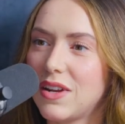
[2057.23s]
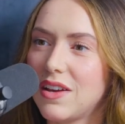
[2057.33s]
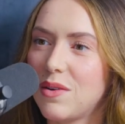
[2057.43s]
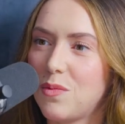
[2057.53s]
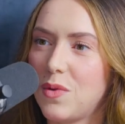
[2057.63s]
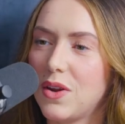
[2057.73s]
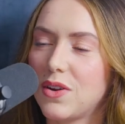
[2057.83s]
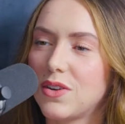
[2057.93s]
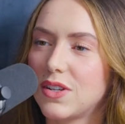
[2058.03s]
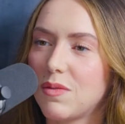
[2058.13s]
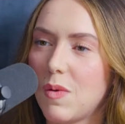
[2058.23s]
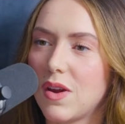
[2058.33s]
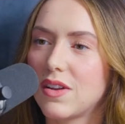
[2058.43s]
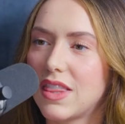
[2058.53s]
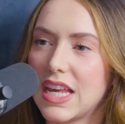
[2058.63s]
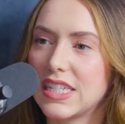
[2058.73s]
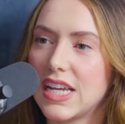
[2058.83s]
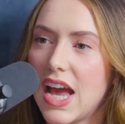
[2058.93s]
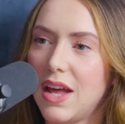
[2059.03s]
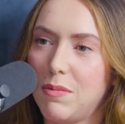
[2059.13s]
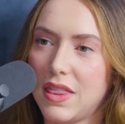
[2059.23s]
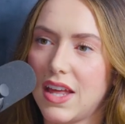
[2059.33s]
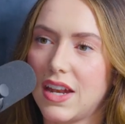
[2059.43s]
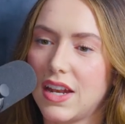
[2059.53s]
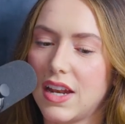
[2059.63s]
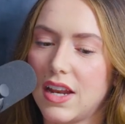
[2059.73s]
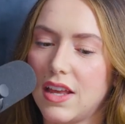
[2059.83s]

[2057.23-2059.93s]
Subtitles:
what a weird thing to add. But then